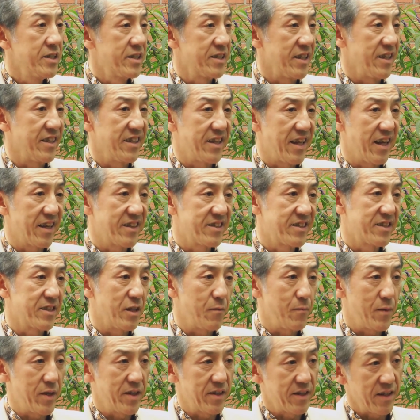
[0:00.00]
syntax,
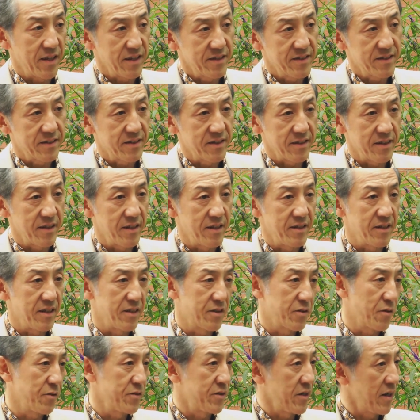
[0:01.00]
semantics, and
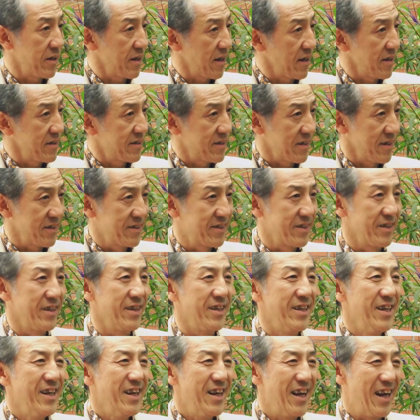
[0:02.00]
discourse analysis,
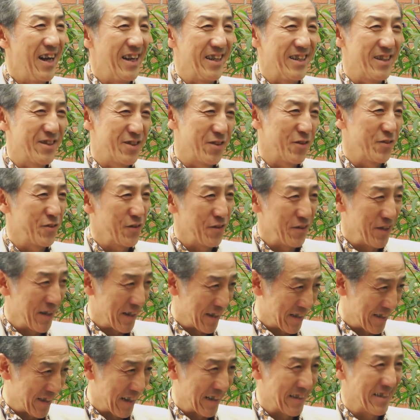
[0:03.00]
and social
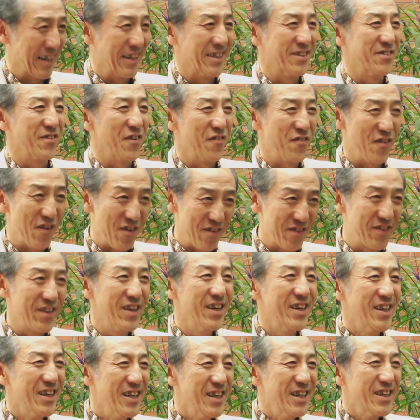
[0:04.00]
linguistics, and so forth.
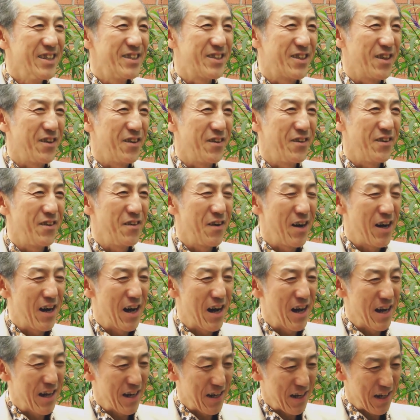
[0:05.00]
So
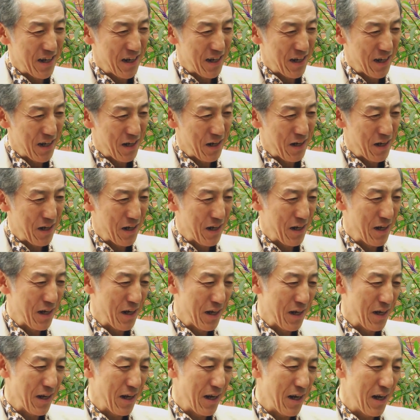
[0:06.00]

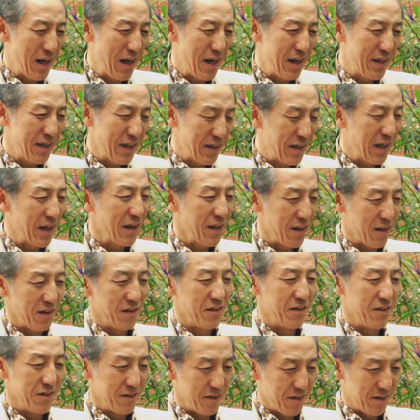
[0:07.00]
I did a
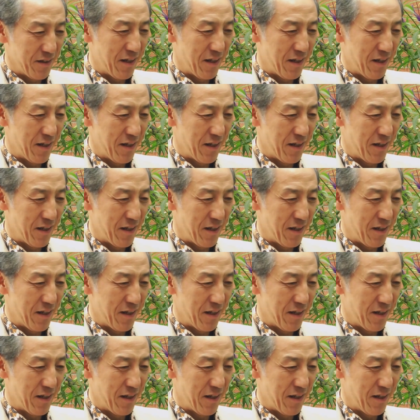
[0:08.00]
little